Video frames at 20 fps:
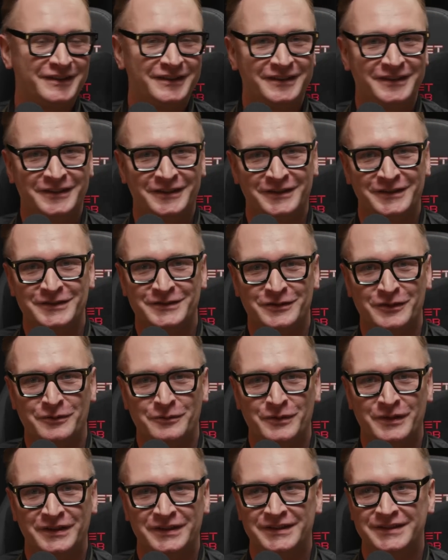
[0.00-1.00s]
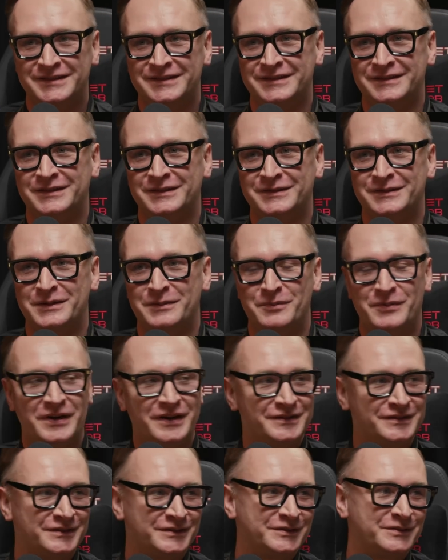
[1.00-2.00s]
is always
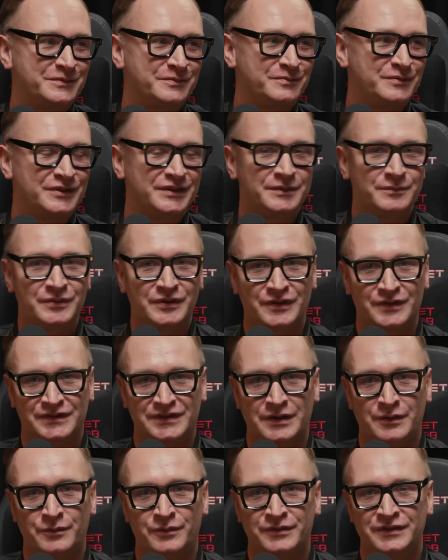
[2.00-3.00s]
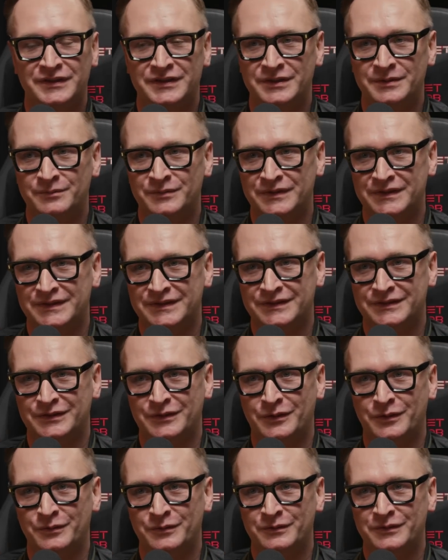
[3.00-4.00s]
surprising to me, because our team is
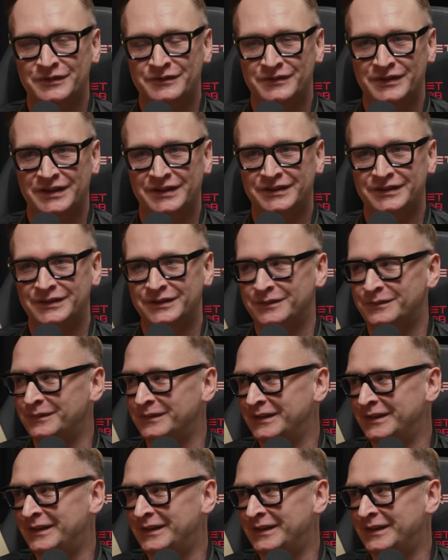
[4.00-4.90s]
so creative,